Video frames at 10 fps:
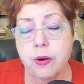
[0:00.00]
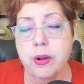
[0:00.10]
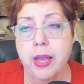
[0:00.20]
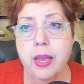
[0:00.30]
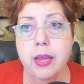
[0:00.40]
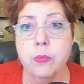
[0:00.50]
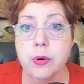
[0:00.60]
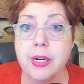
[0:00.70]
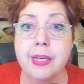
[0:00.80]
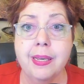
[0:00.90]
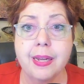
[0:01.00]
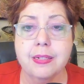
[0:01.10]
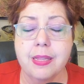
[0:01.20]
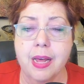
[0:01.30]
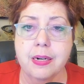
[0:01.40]
Okay. And we're going to get
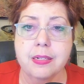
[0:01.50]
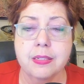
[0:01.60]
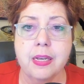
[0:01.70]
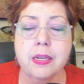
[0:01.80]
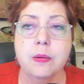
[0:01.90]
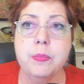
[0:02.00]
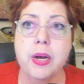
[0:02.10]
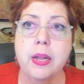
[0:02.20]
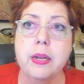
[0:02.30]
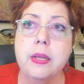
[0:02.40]
to that in a second, but